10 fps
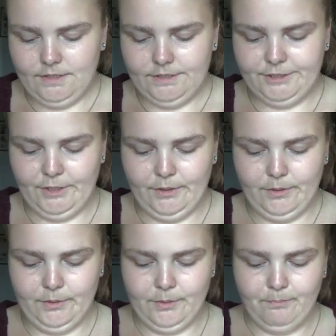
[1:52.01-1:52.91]

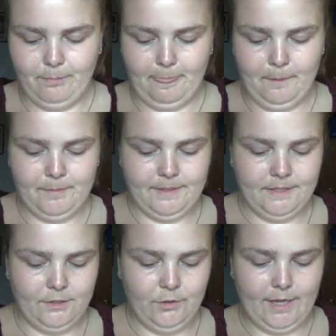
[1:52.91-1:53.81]
So
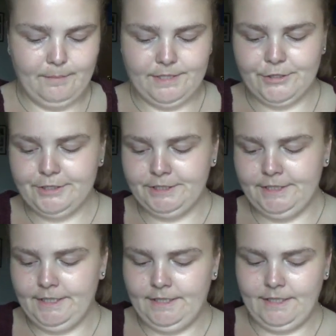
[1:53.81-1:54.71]
you get materials
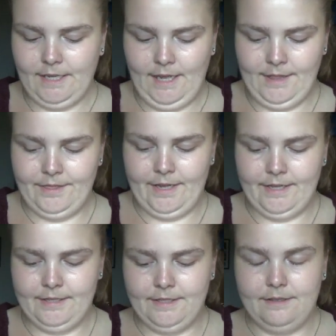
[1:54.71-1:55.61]
needed and
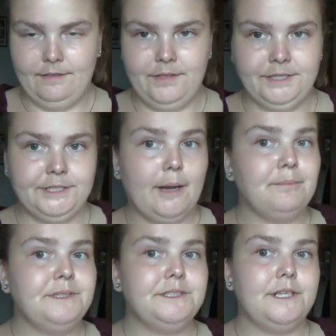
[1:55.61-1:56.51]
then the
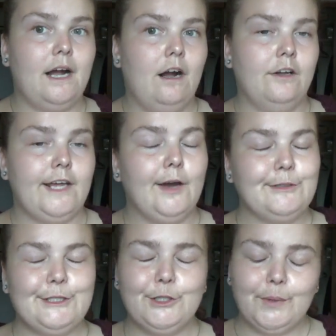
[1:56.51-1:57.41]
steps on how
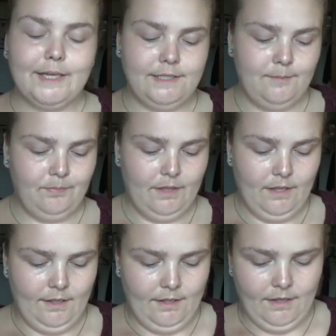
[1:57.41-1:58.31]
to do it.
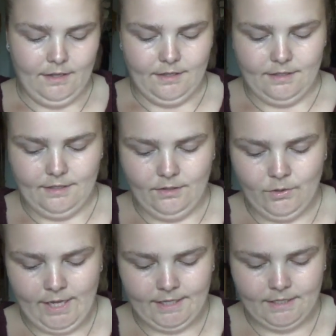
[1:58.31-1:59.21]
You
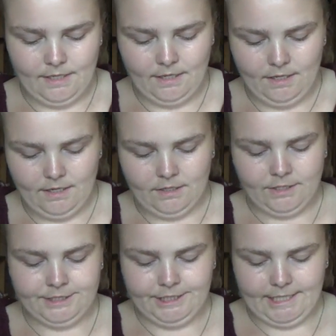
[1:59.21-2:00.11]
get a
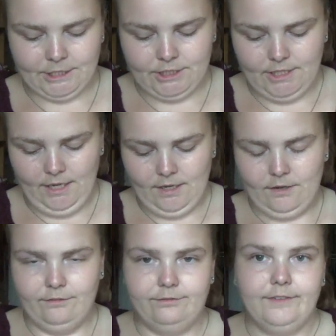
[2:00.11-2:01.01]
good selection
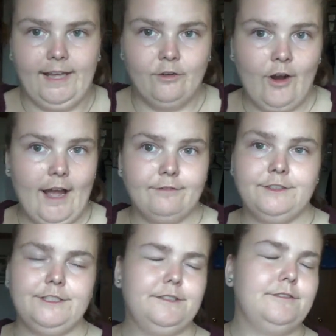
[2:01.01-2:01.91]
of like crafts
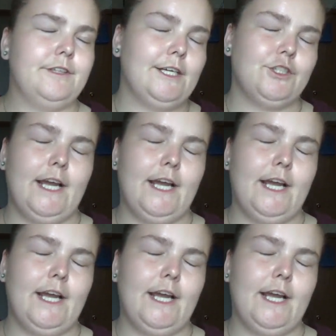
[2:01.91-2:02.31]
slash